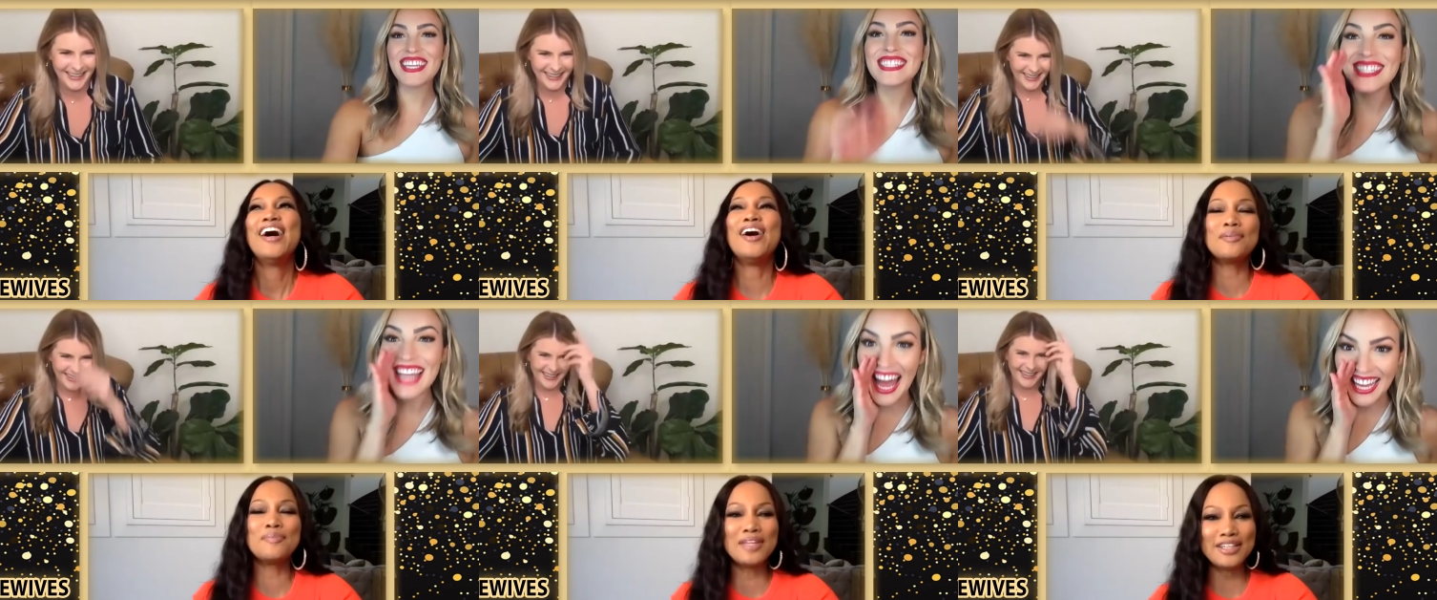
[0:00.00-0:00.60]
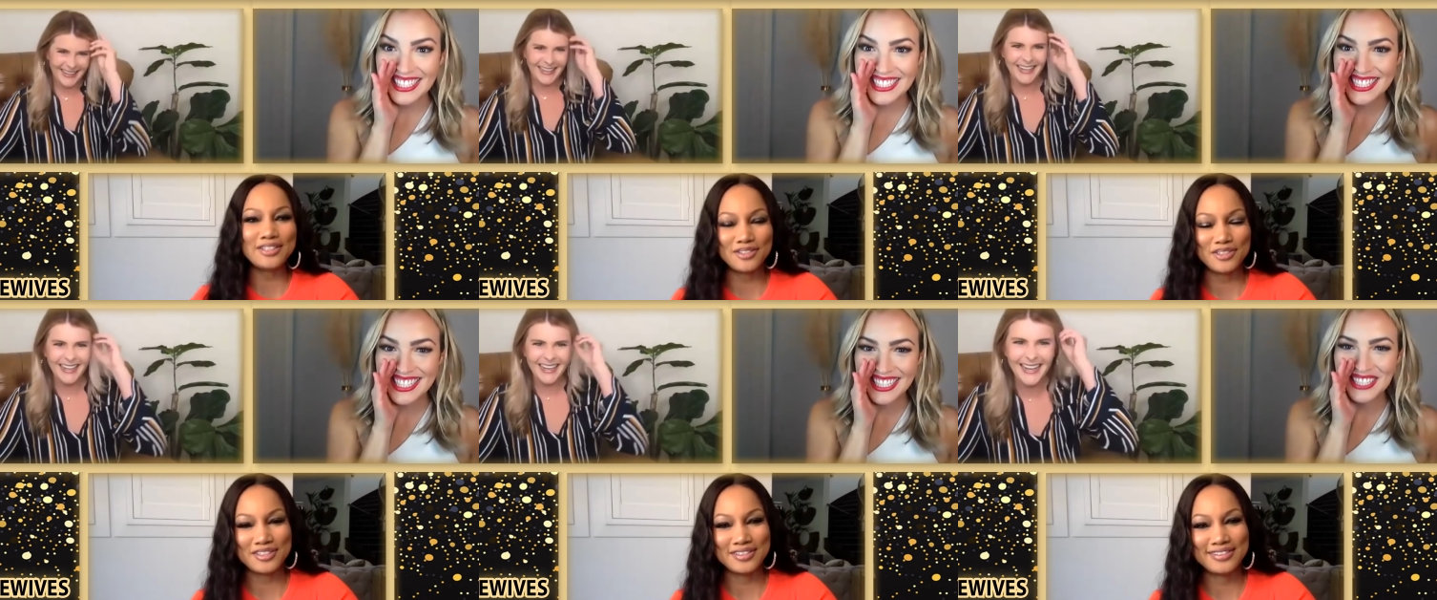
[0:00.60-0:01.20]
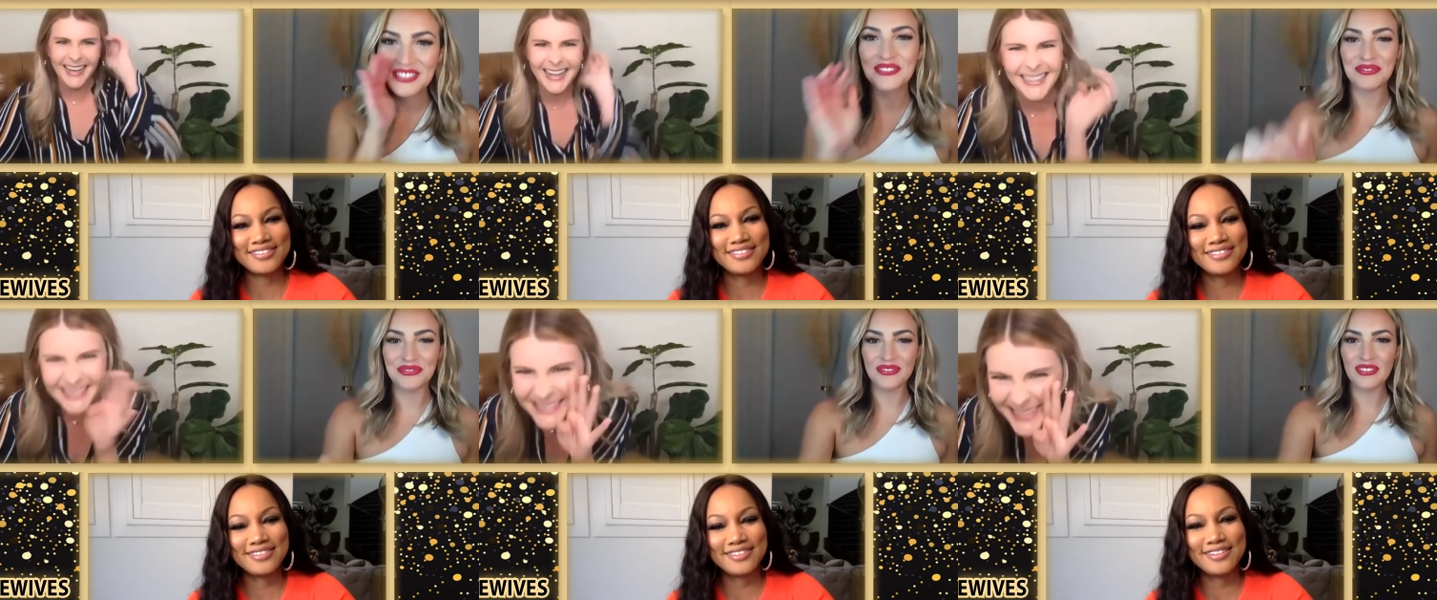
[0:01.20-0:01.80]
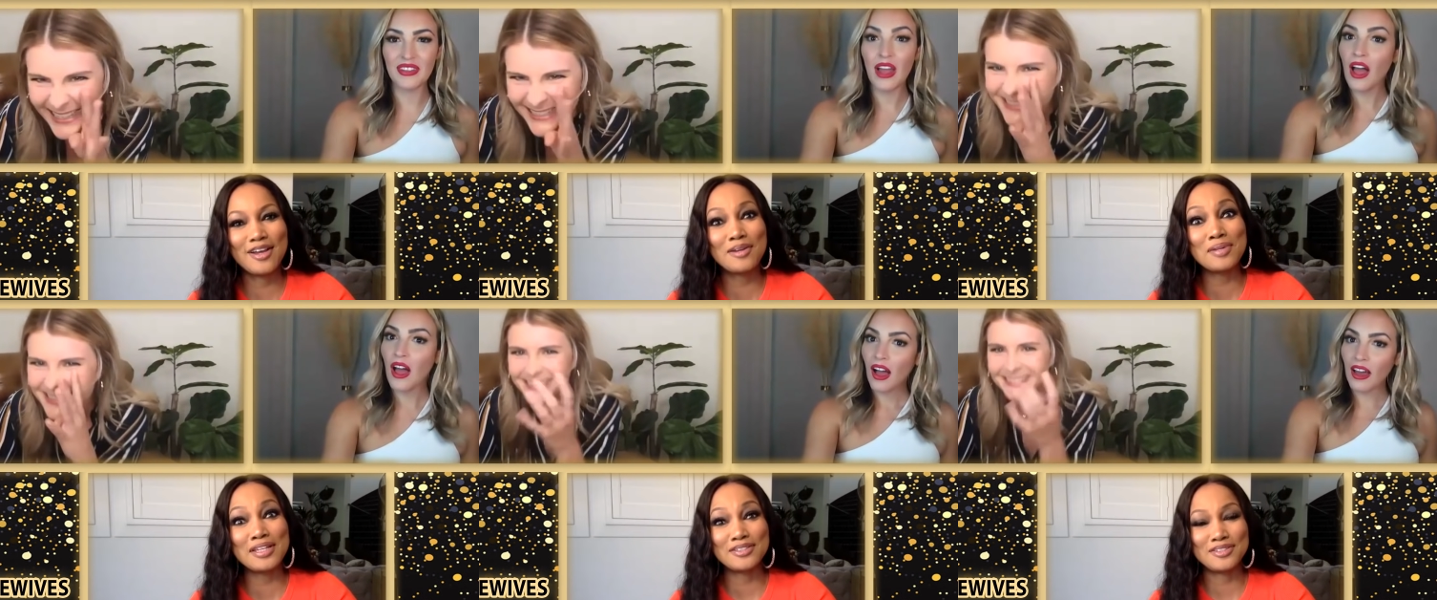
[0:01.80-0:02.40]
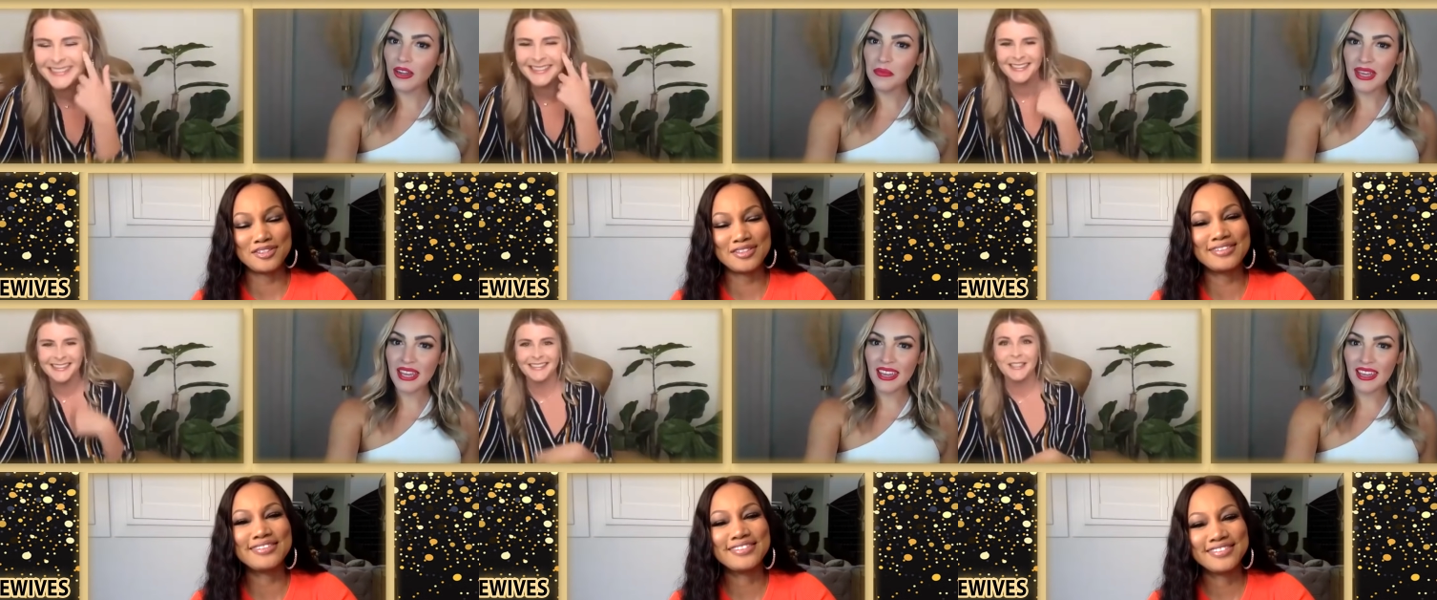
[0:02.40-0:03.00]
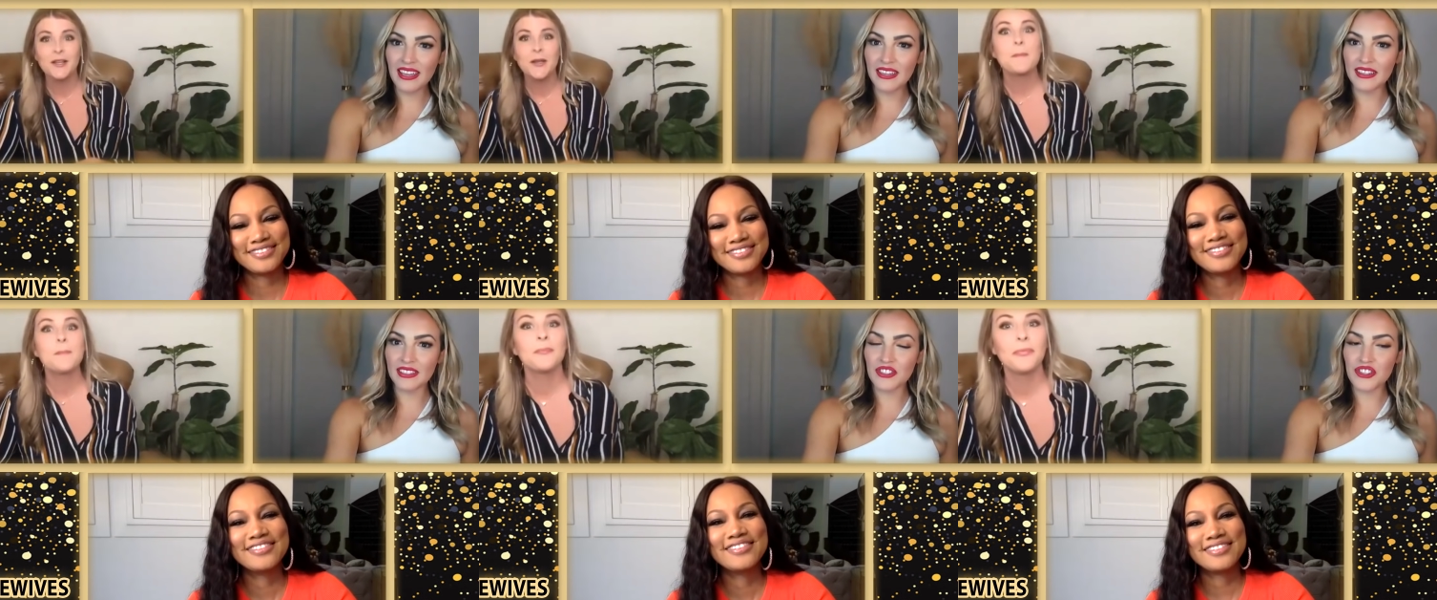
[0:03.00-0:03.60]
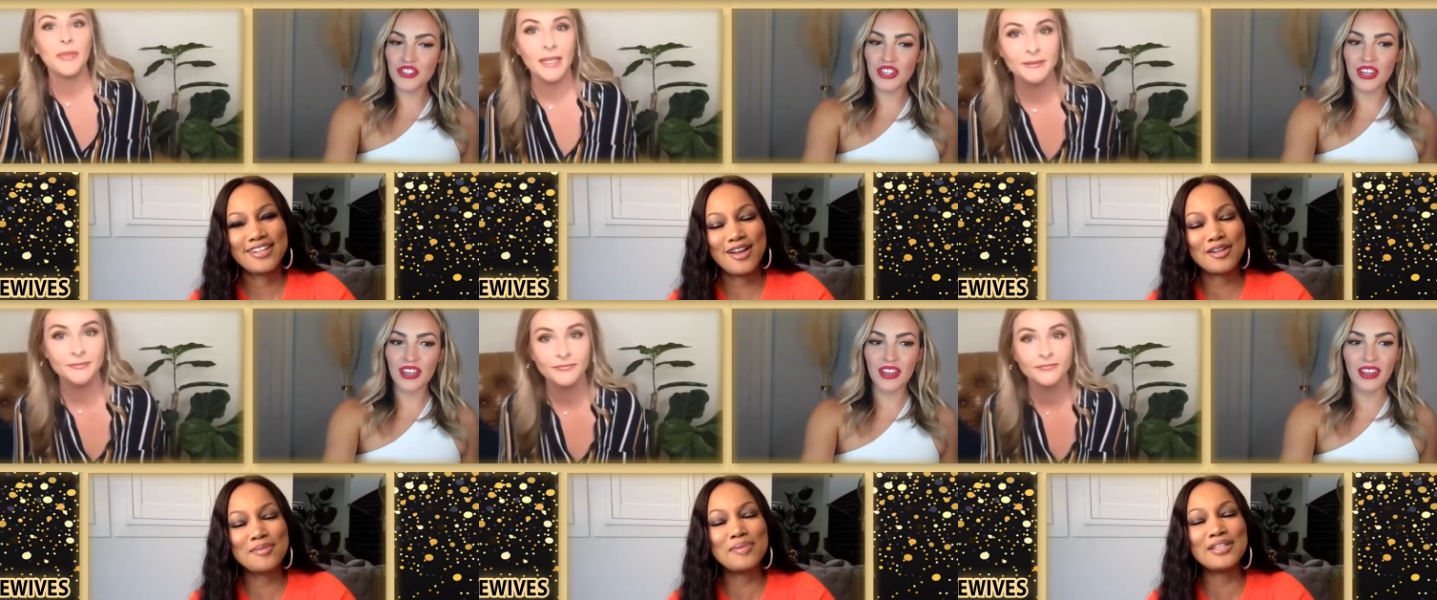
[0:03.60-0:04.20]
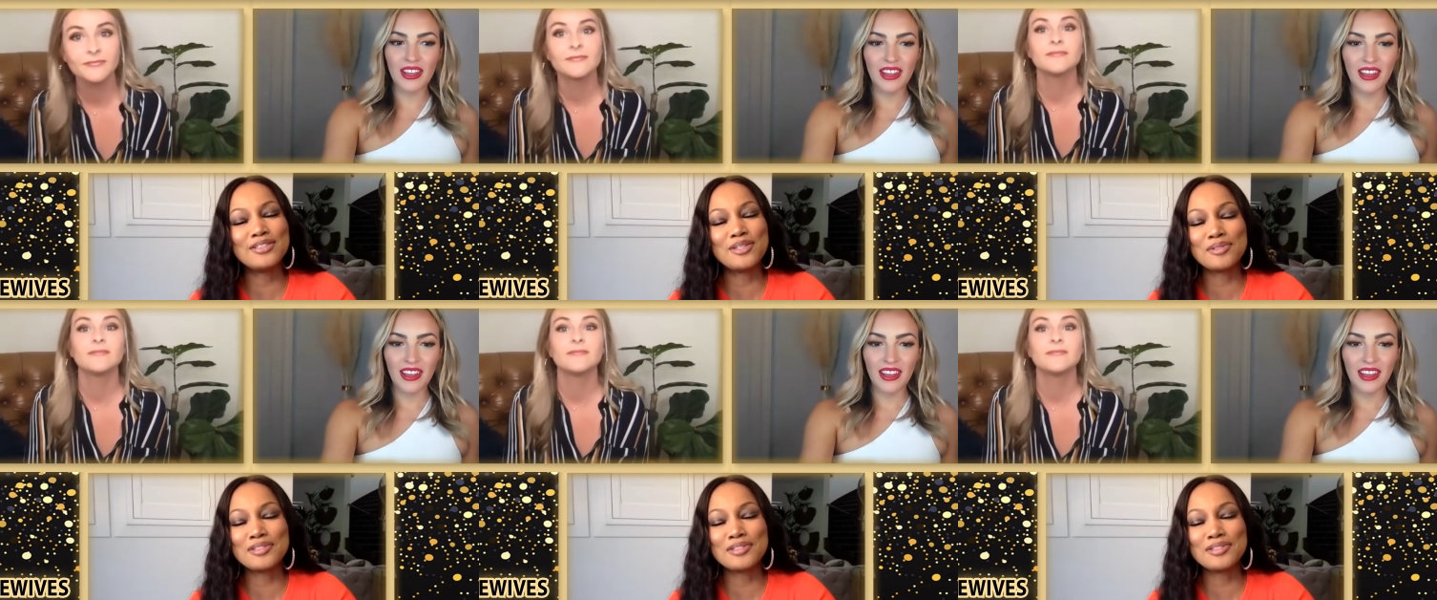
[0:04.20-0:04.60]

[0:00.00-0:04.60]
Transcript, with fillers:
Speaker 1: on a beach. On a beach. On a beach. On a beach. There were